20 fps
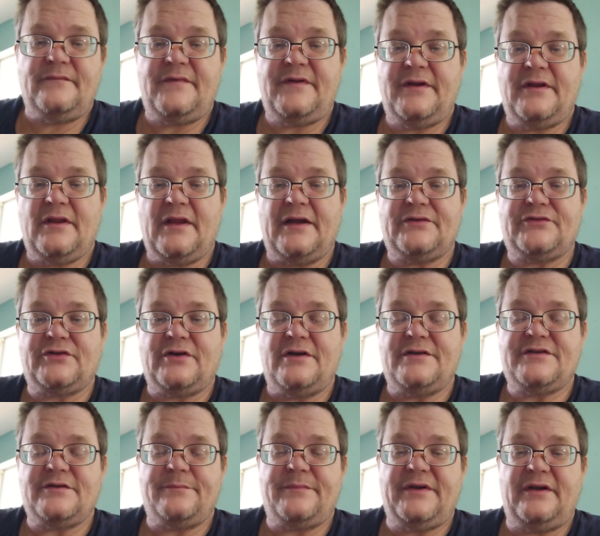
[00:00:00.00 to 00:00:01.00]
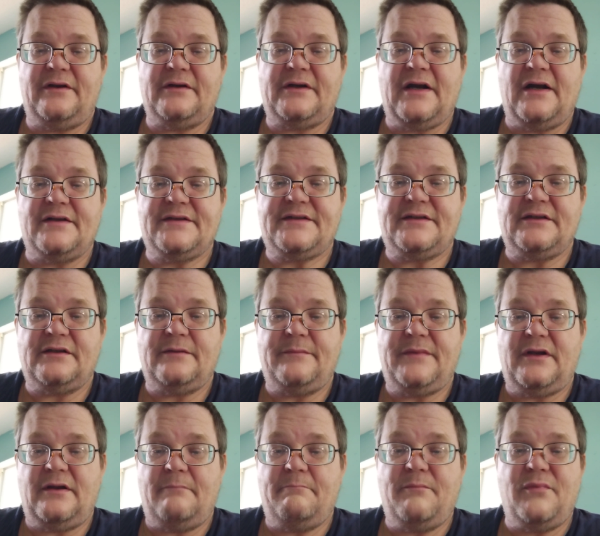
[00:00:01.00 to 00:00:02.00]
the electrons are constantly
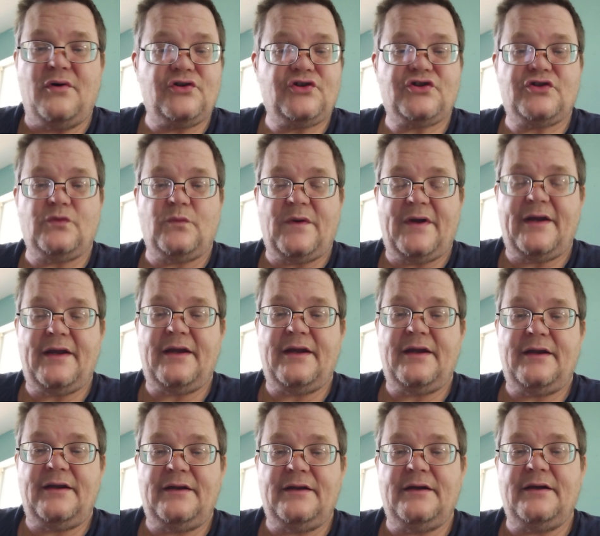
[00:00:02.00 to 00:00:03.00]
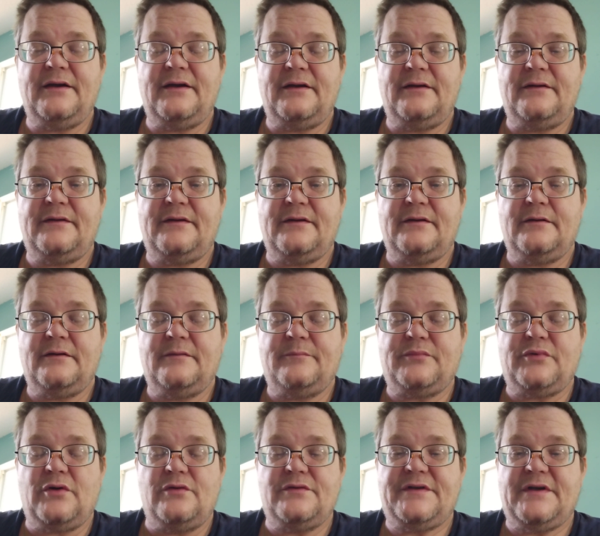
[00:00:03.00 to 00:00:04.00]
being pushed away, and
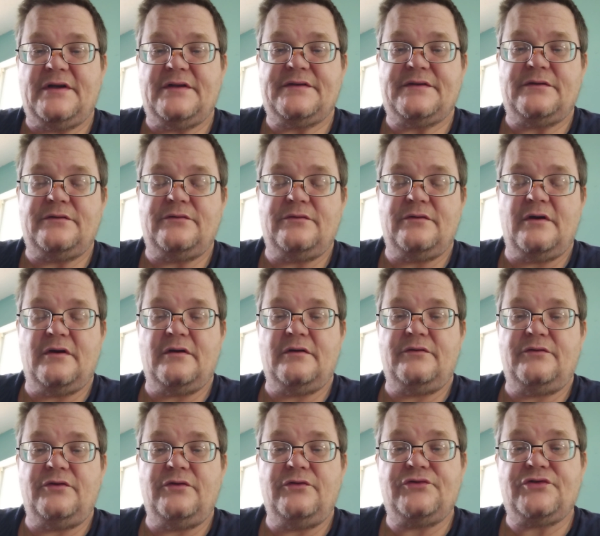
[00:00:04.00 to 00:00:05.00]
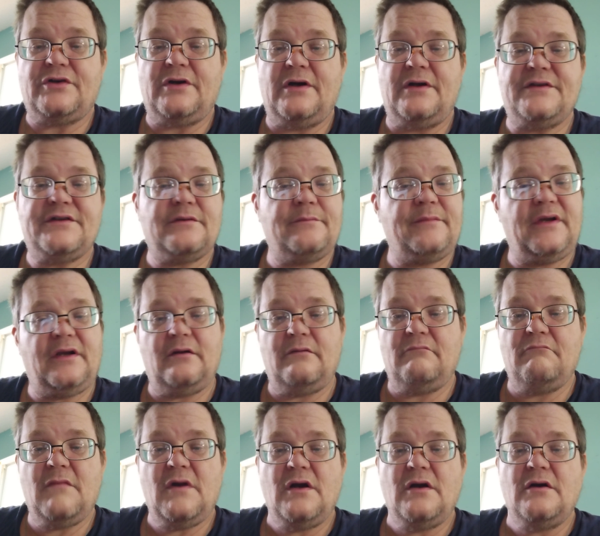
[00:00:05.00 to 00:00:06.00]
protons and neutrons are being
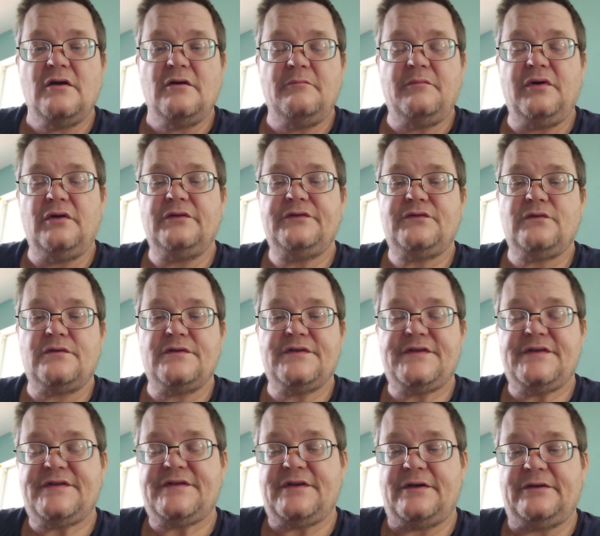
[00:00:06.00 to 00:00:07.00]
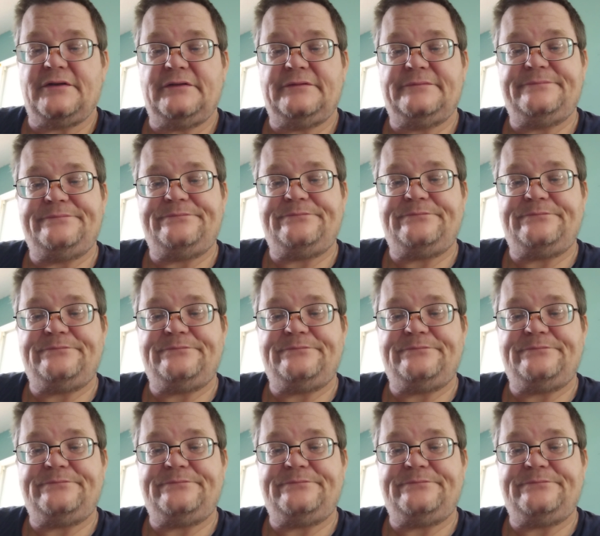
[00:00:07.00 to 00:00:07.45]
pulled towards the center.